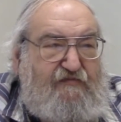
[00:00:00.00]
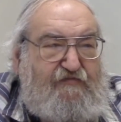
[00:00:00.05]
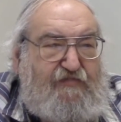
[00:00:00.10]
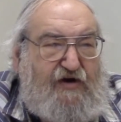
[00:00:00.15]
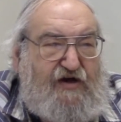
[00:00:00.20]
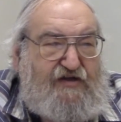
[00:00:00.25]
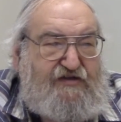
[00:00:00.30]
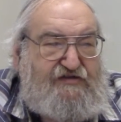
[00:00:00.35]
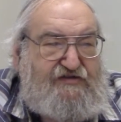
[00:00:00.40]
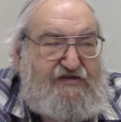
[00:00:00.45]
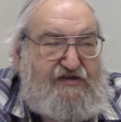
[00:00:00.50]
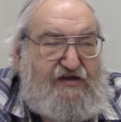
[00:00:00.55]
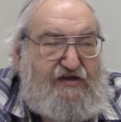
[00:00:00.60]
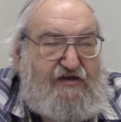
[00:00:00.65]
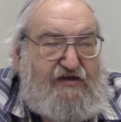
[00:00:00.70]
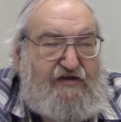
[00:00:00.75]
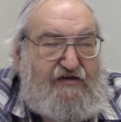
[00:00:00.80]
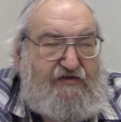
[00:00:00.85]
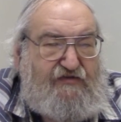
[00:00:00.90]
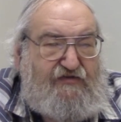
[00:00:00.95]
But
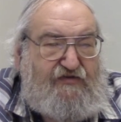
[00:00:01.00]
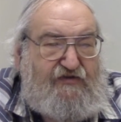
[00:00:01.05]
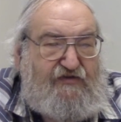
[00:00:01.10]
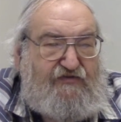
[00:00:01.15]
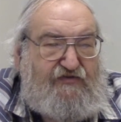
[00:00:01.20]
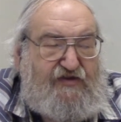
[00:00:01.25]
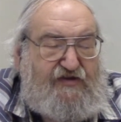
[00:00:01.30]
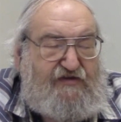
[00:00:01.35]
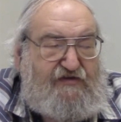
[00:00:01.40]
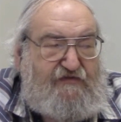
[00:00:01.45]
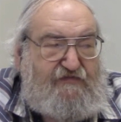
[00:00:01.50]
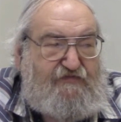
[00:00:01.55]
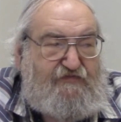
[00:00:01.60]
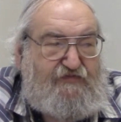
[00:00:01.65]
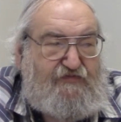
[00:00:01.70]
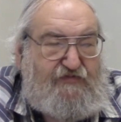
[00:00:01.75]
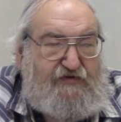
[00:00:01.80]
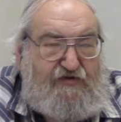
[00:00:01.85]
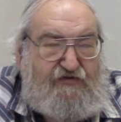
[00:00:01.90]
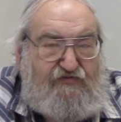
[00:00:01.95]

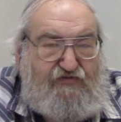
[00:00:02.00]
the